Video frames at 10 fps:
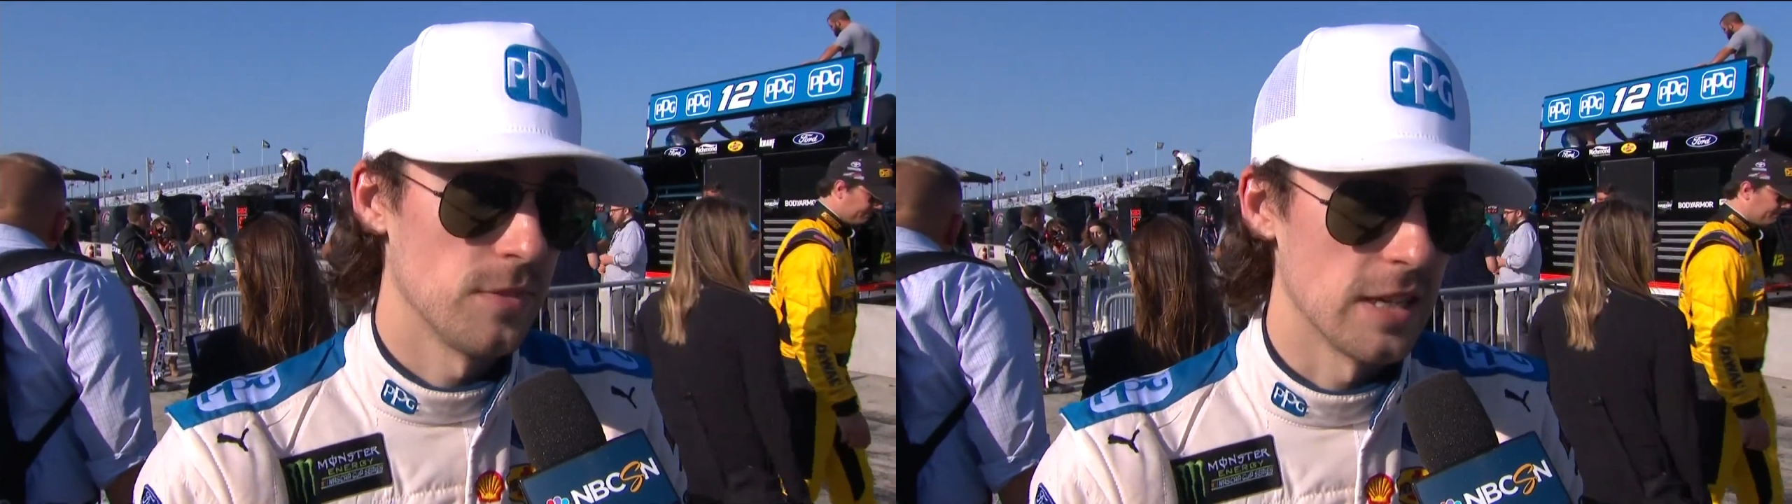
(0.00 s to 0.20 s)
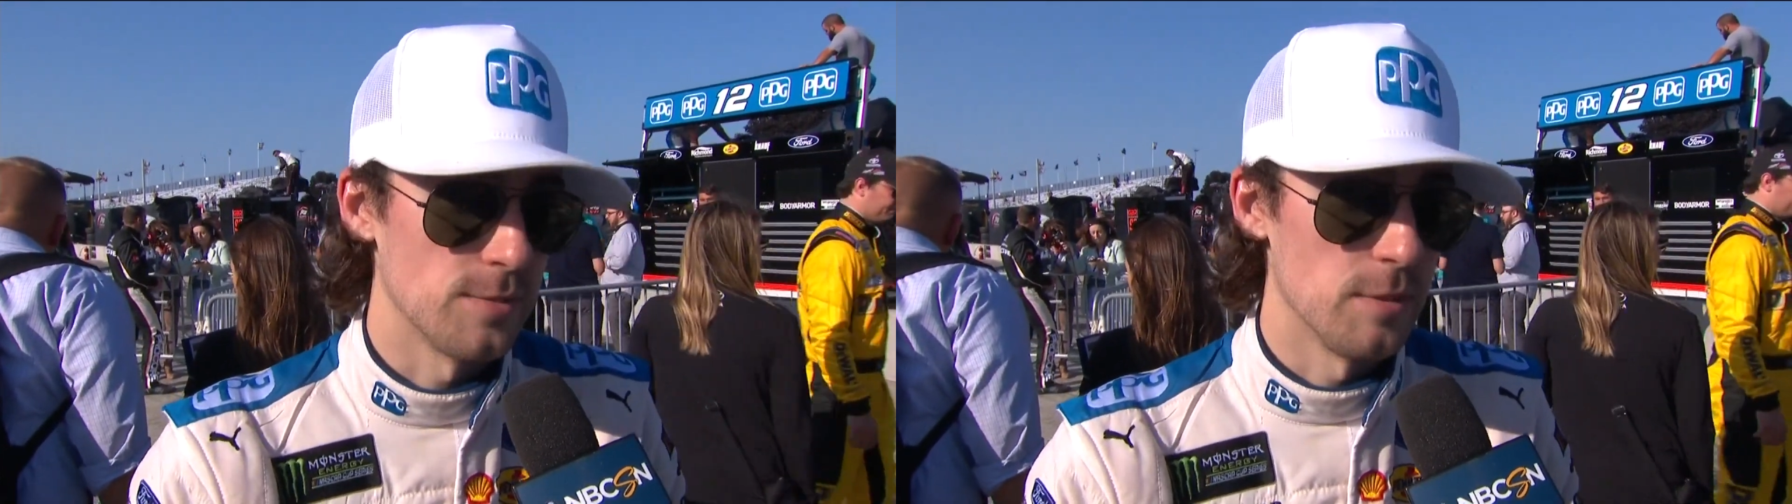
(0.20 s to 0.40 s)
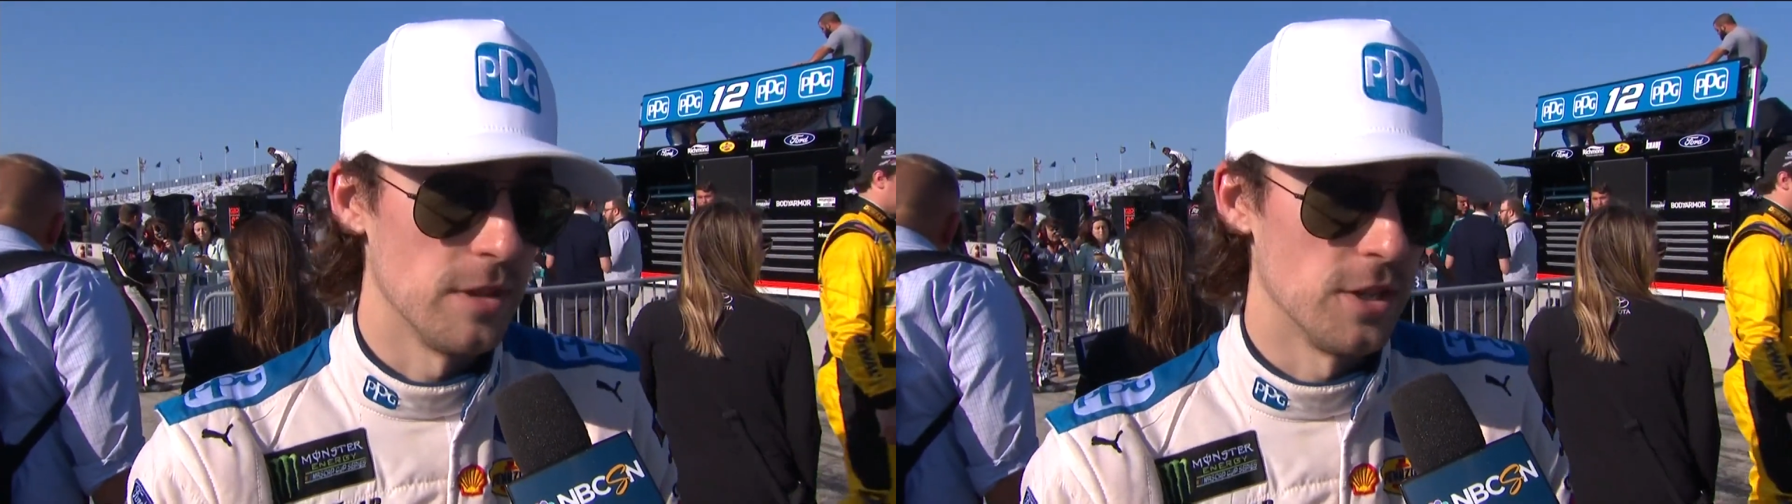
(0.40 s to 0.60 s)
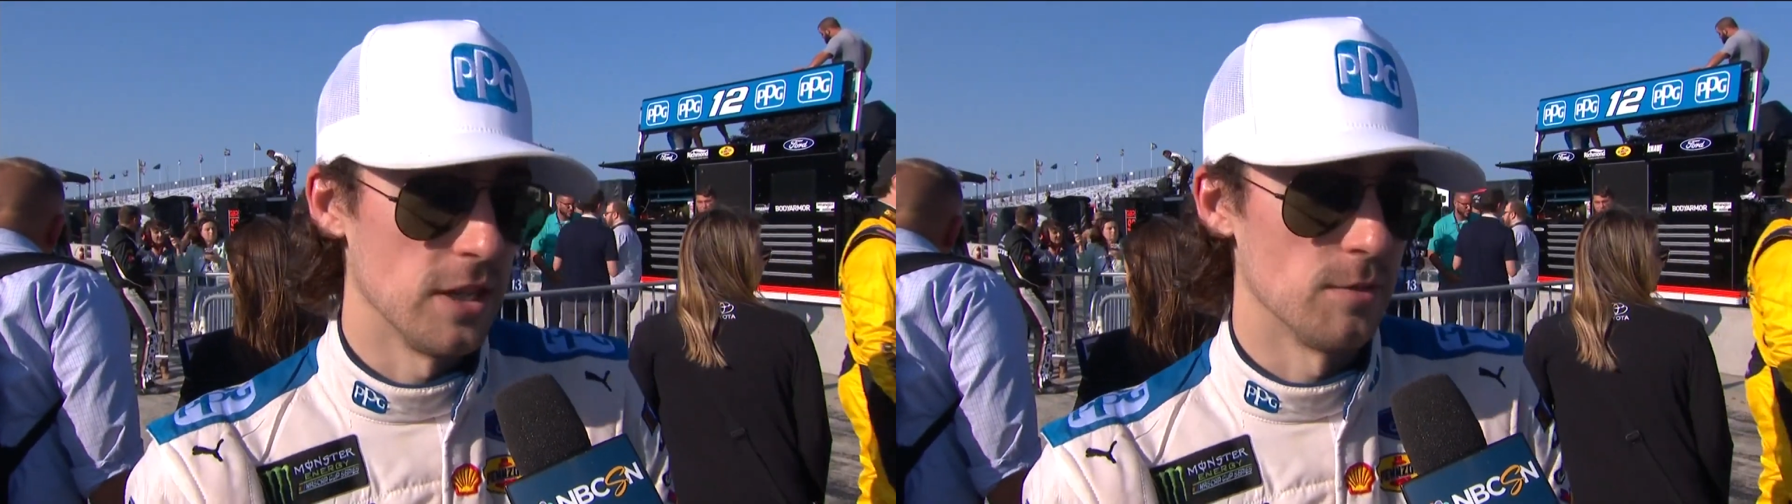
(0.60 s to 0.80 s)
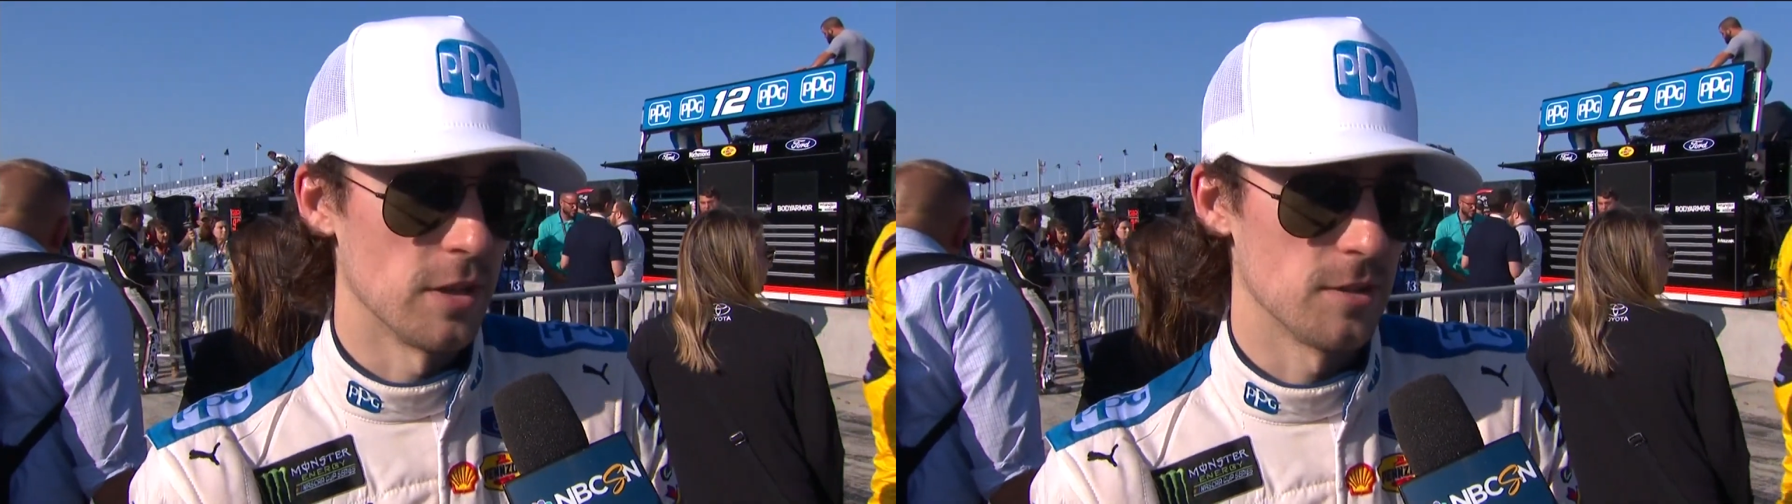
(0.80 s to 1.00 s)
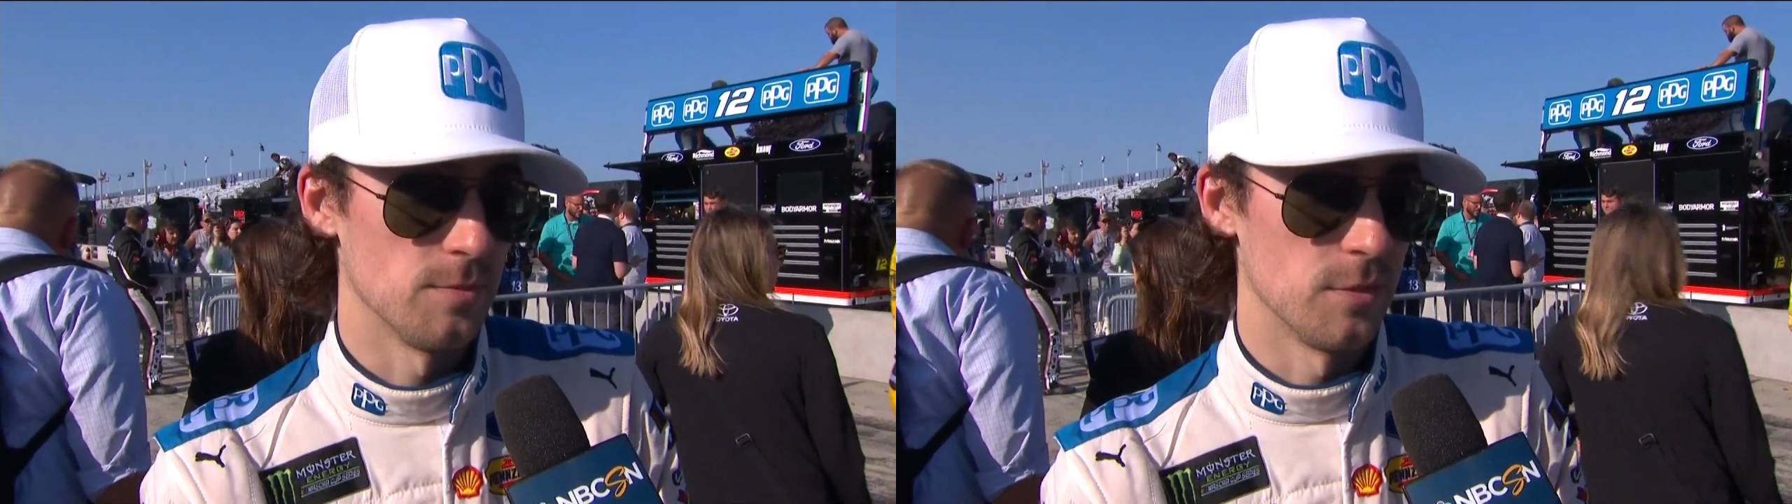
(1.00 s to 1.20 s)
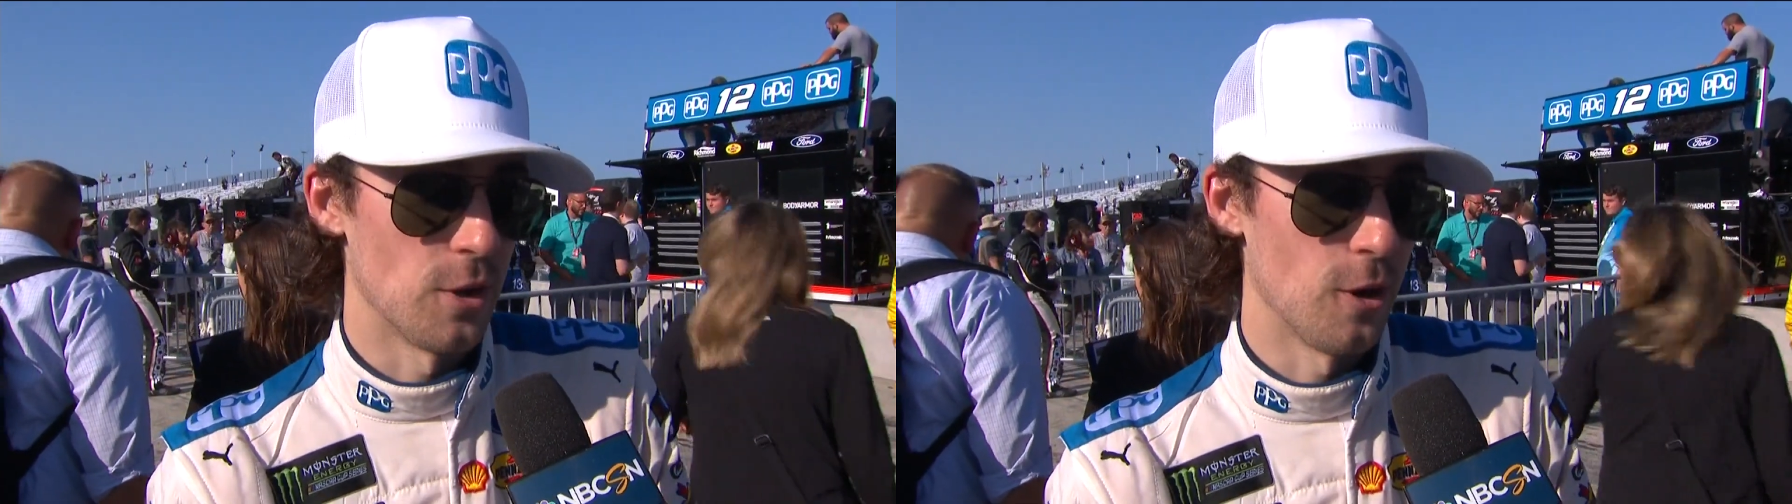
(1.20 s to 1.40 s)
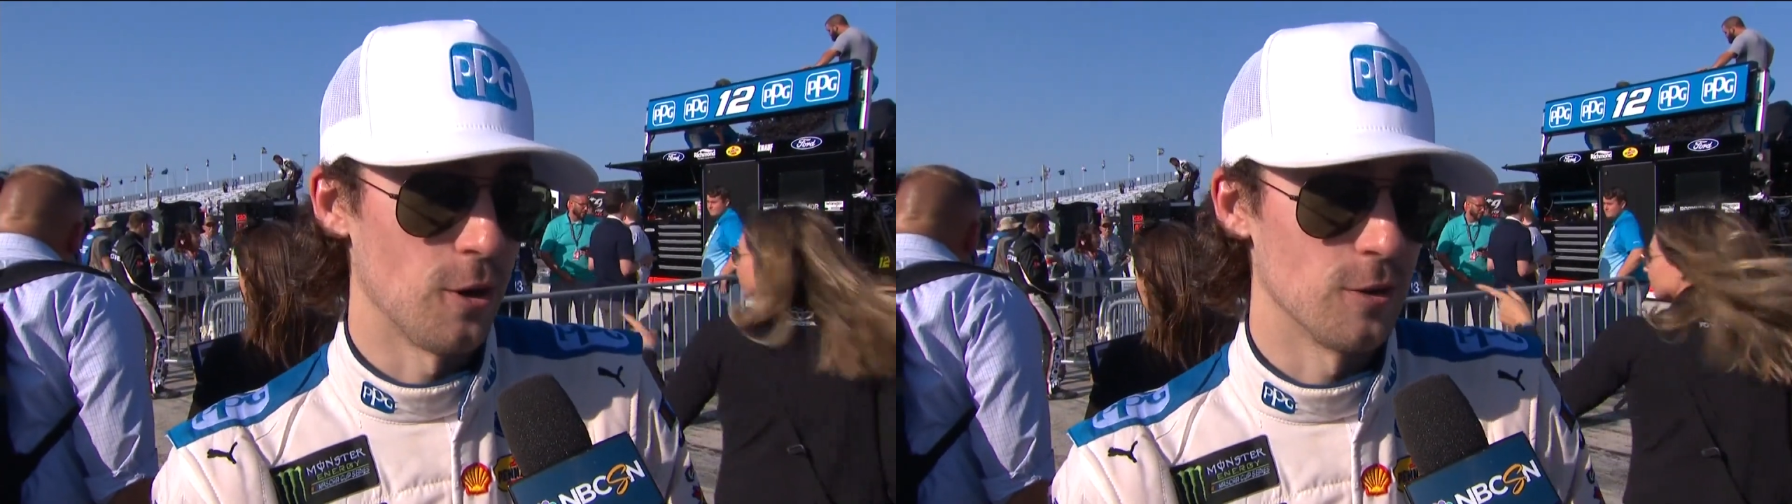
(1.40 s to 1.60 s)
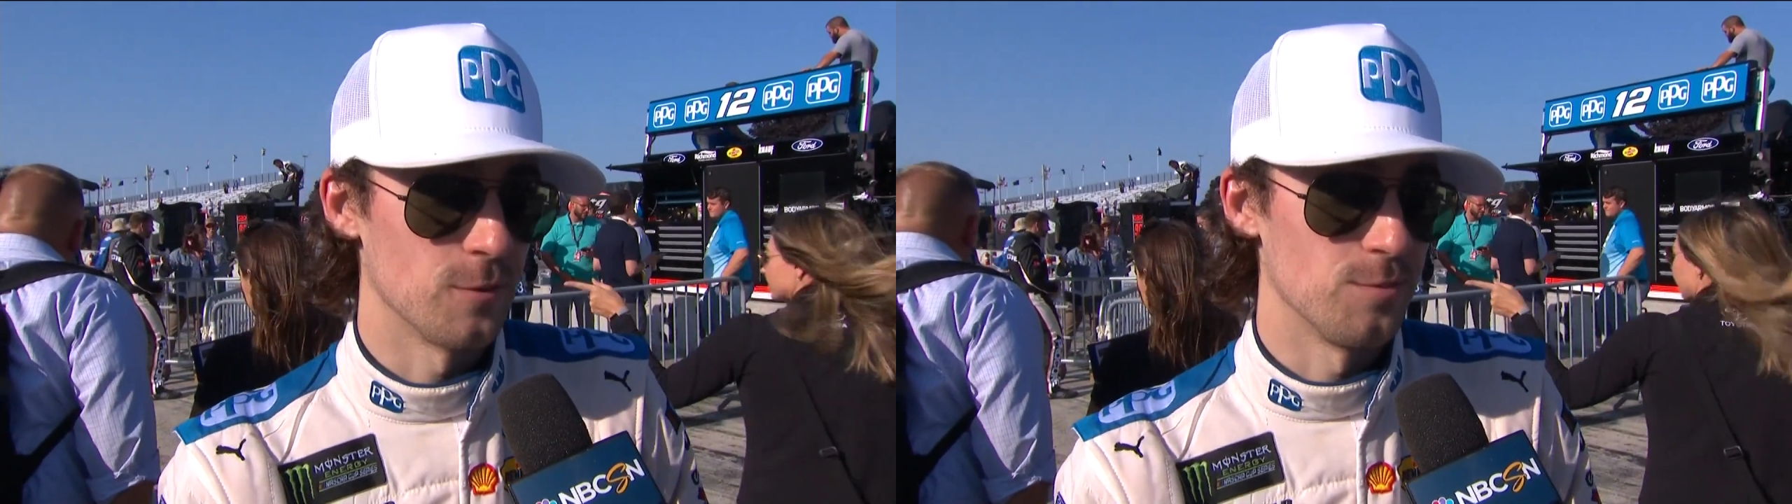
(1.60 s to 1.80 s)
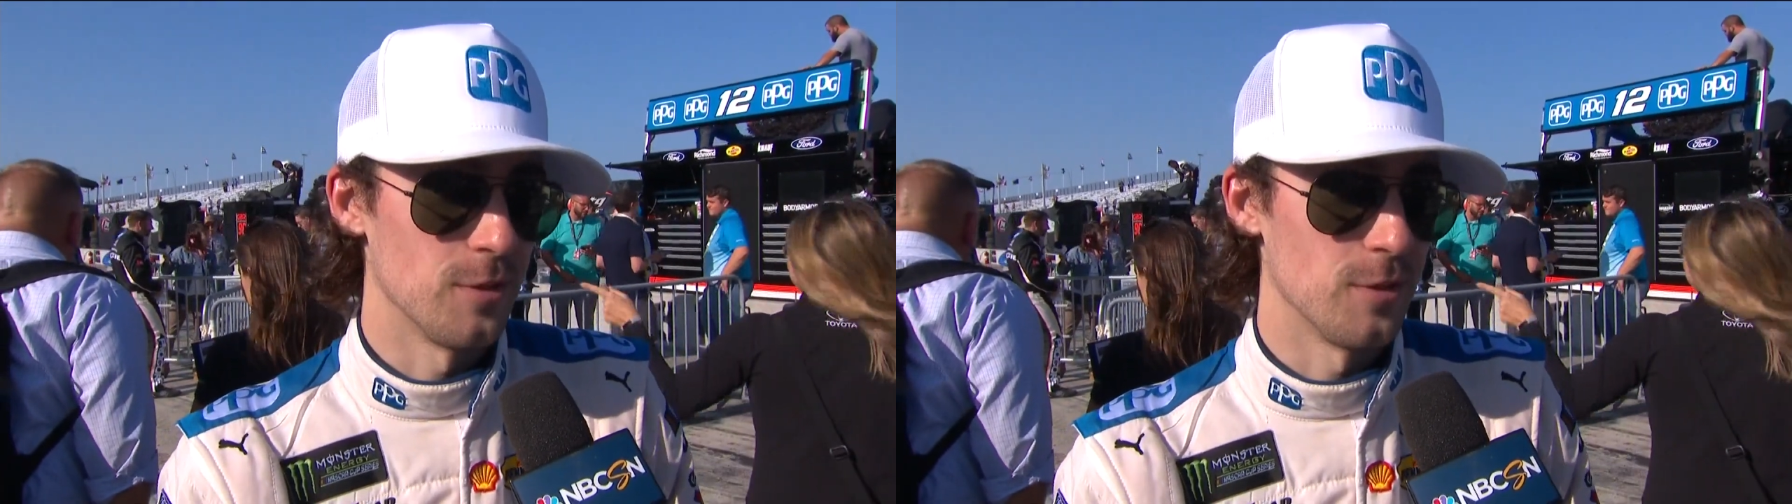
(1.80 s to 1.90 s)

thanks PPG and Menard,